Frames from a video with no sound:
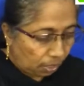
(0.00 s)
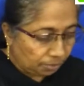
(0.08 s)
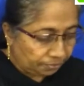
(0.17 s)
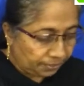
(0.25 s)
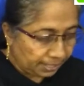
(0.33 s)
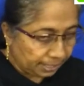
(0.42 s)

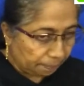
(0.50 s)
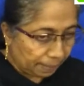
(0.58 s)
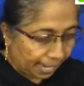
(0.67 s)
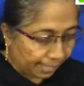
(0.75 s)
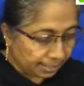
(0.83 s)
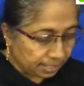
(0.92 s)
Fill in the
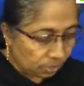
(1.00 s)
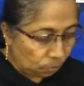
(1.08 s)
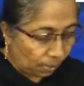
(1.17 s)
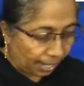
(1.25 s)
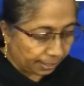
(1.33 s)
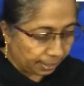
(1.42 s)
blanks. 1.
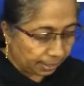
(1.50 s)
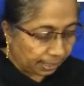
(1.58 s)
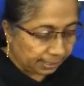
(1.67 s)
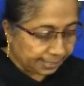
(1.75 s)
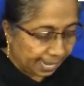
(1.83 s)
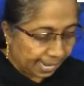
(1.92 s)

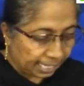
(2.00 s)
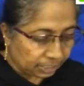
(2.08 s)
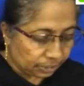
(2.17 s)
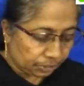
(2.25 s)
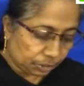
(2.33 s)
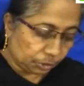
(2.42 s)
A
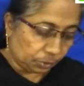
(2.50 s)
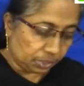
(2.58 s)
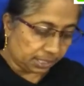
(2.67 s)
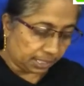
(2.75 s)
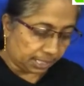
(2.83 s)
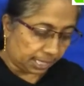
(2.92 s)
dash chews
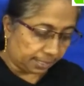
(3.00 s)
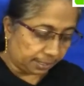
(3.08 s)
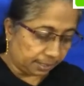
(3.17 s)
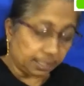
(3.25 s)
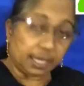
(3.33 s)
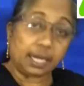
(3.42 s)
the cud.
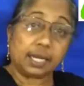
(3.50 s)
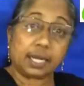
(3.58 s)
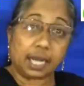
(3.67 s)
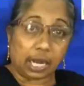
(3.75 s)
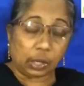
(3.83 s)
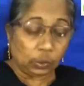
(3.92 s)
A
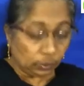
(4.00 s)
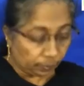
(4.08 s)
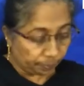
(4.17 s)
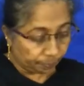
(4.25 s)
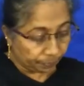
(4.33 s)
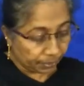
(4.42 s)

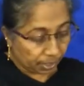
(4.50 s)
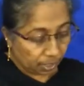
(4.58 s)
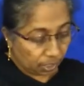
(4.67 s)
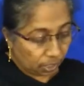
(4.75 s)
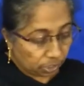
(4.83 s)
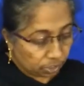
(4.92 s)
cow.
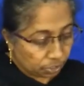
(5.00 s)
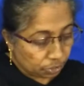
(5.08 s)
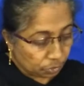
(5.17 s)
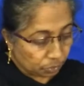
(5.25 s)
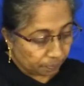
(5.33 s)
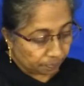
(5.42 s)

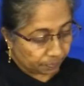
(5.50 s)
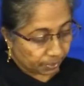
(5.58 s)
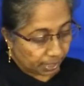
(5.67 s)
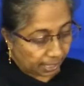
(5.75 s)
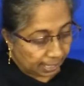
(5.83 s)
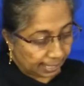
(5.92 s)
2.
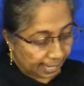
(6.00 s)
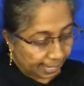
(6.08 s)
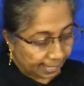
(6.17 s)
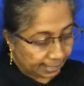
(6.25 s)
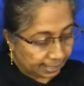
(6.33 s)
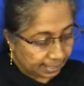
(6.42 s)
A
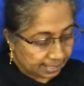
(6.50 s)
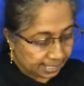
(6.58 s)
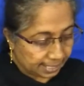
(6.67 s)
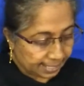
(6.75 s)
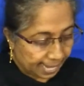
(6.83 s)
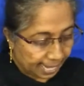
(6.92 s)
lion is
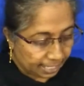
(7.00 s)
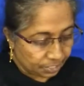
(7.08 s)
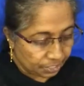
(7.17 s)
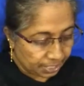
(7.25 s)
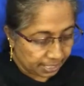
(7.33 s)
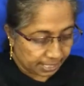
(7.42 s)
a dash
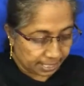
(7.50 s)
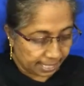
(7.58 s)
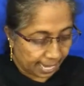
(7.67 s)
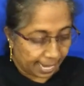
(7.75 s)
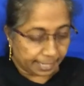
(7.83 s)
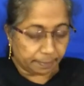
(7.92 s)

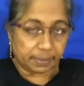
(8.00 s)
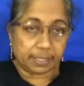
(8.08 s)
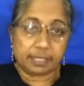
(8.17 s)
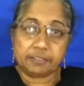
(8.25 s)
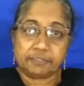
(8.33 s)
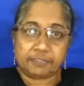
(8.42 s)
eating
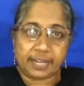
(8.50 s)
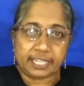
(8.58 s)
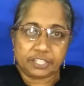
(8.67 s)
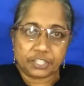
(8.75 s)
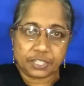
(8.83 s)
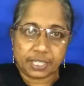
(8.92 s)
animal.
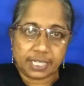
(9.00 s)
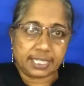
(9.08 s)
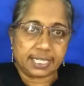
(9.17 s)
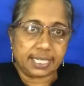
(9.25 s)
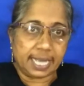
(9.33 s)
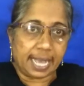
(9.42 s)
Flesh
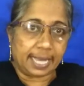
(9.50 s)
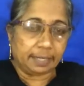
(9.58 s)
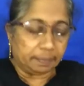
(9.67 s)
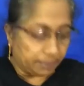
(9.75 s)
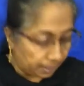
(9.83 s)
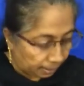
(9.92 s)
eating
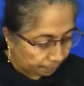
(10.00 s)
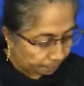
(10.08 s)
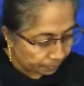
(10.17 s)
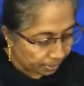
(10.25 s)
animal.